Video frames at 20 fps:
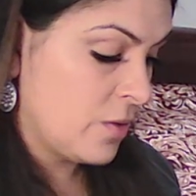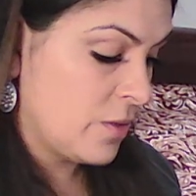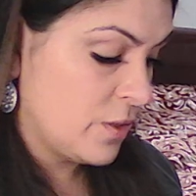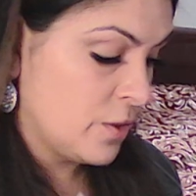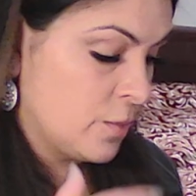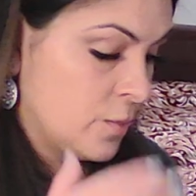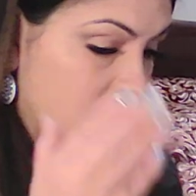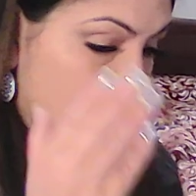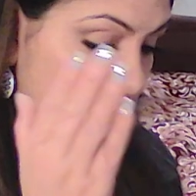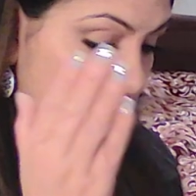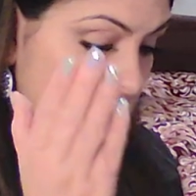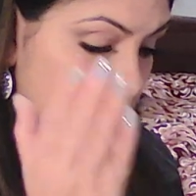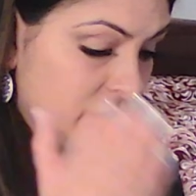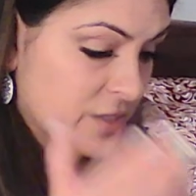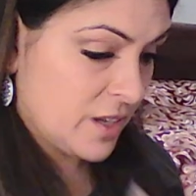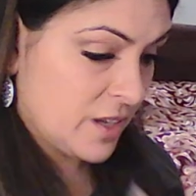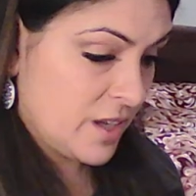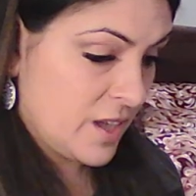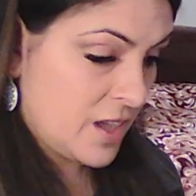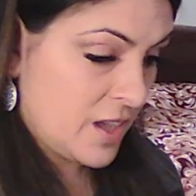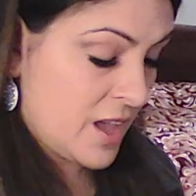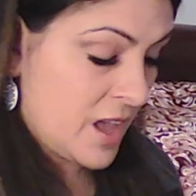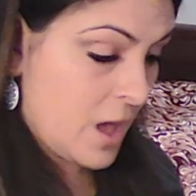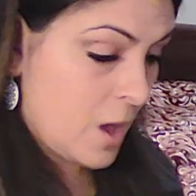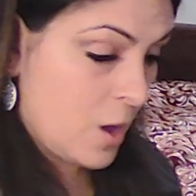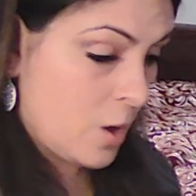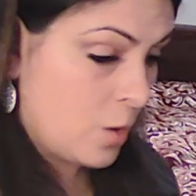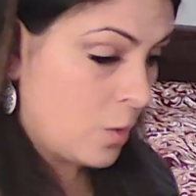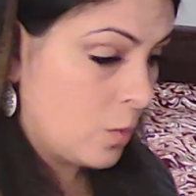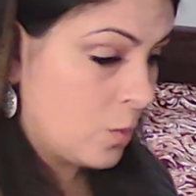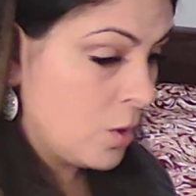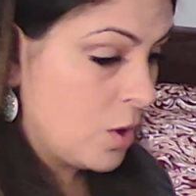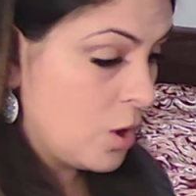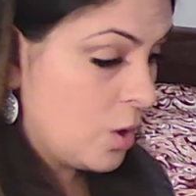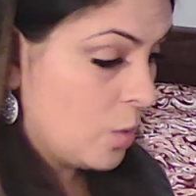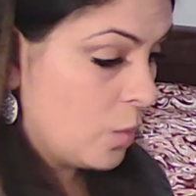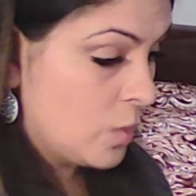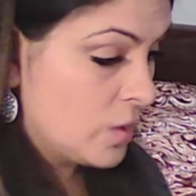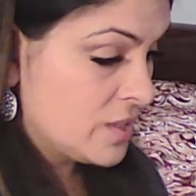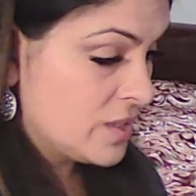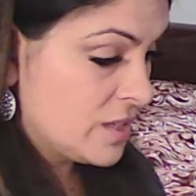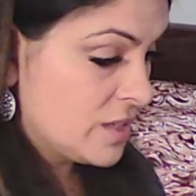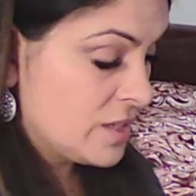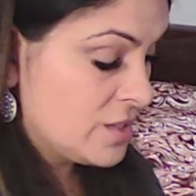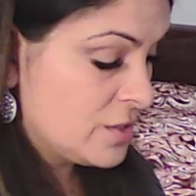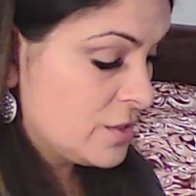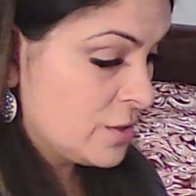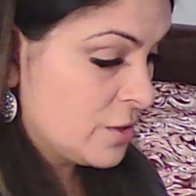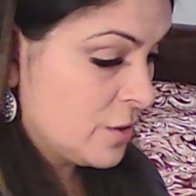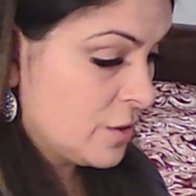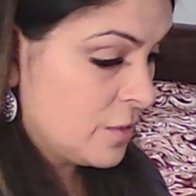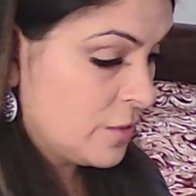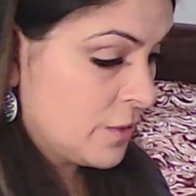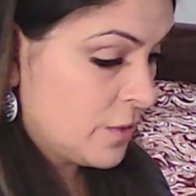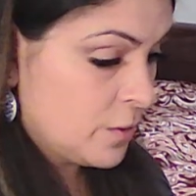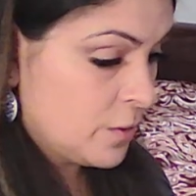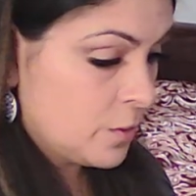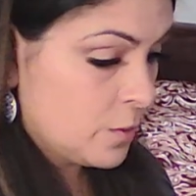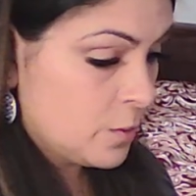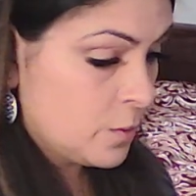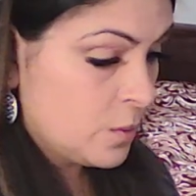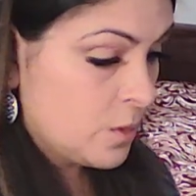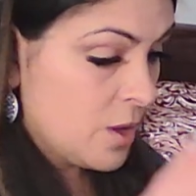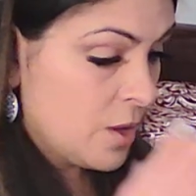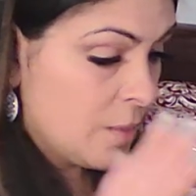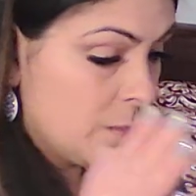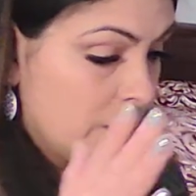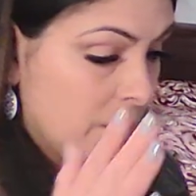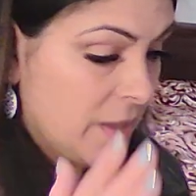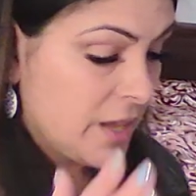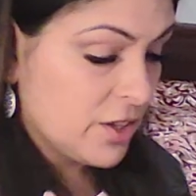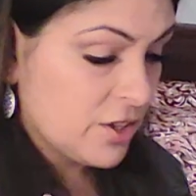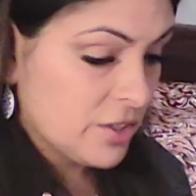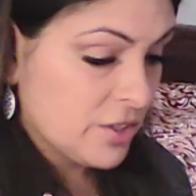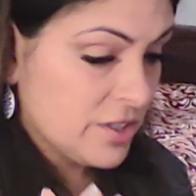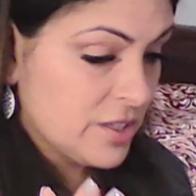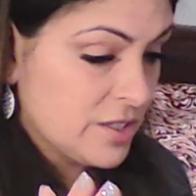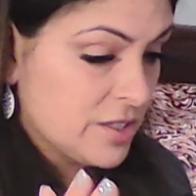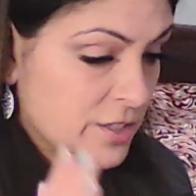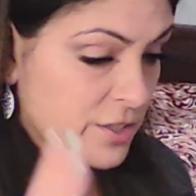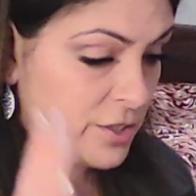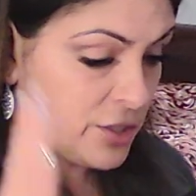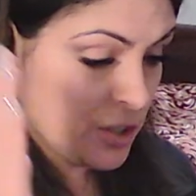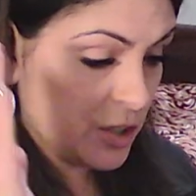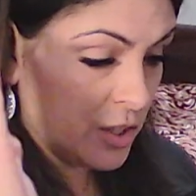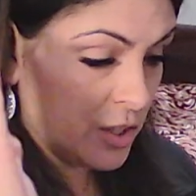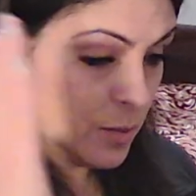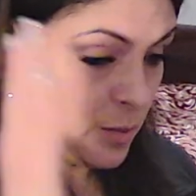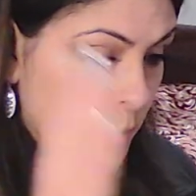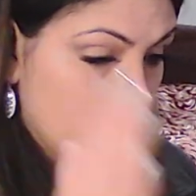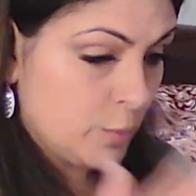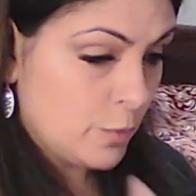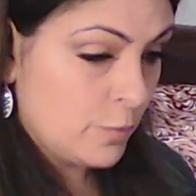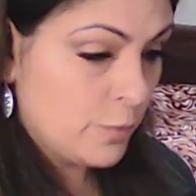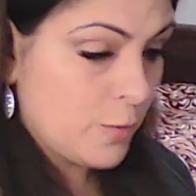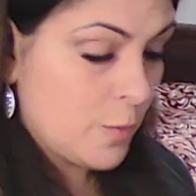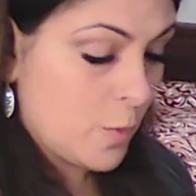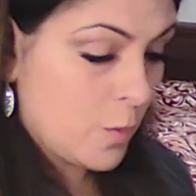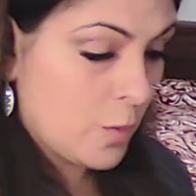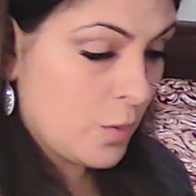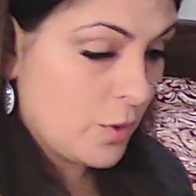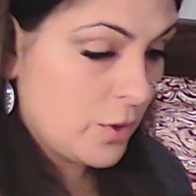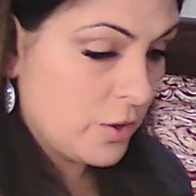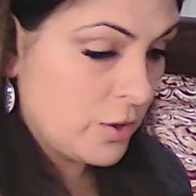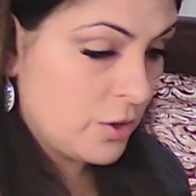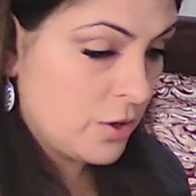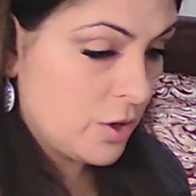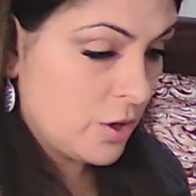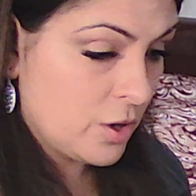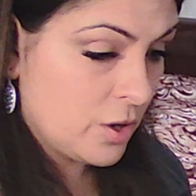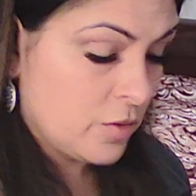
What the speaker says: You were able to cut out what didn't serve you, make good decision, move forward,